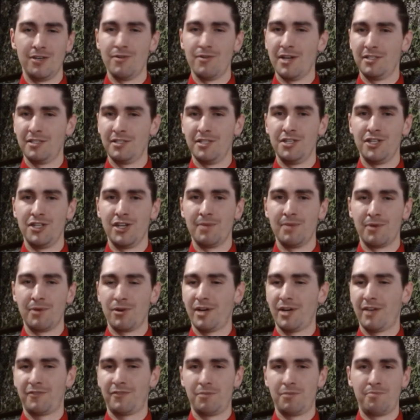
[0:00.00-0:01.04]
you as the GM are
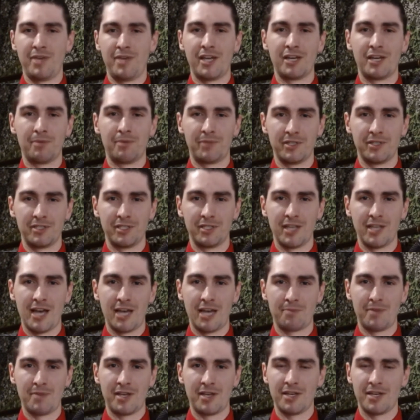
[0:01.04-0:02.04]
going to have to pick up the slack,